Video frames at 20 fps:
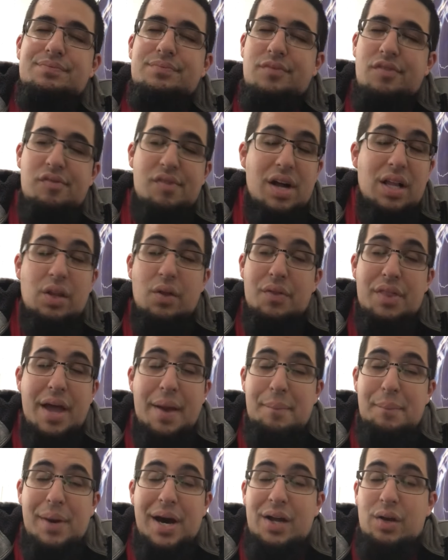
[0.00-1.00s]
follow
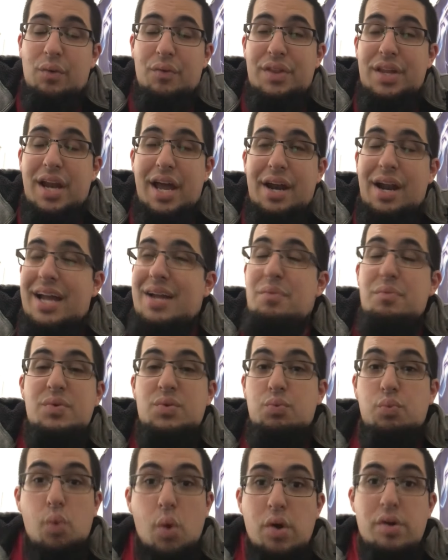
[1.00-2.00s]
that model, then it
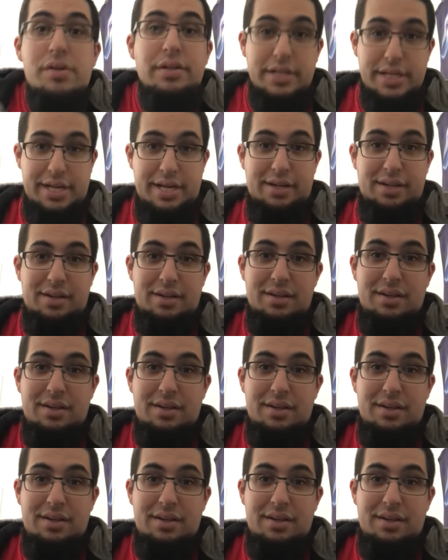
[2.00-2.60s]
was working.